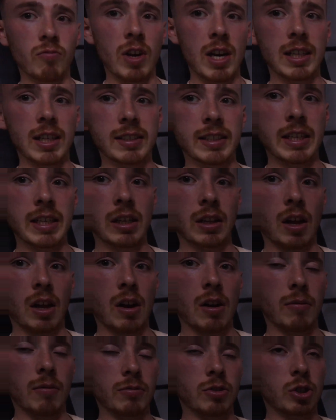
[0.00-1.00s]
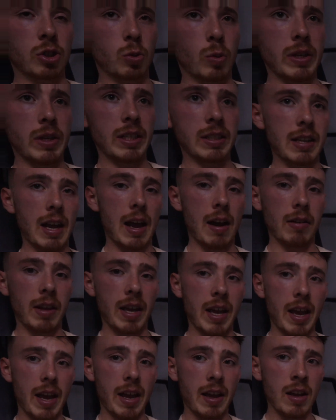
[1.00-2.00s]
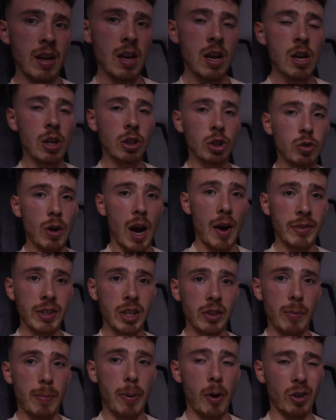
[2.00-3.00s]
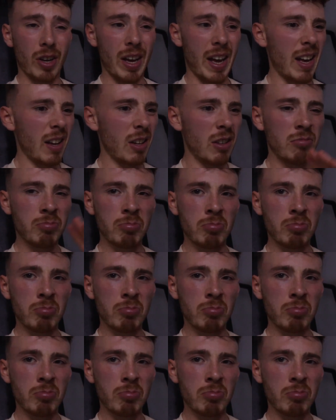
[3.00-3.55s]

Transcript: Really single arm, squeeze down here, driving to the pocket,